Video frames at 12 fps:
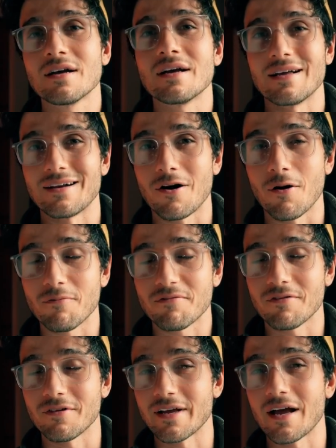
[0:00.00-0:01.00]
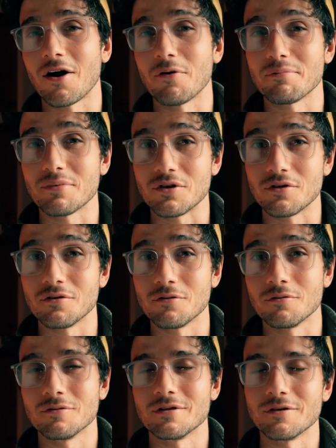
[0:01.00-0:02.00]
and hopefully help
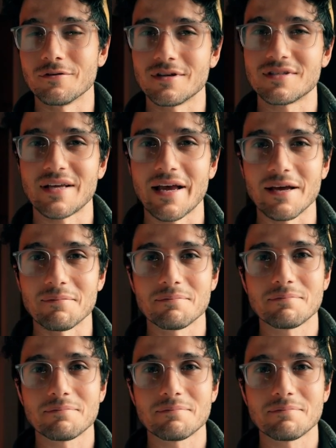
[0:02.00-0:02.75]
you do the same.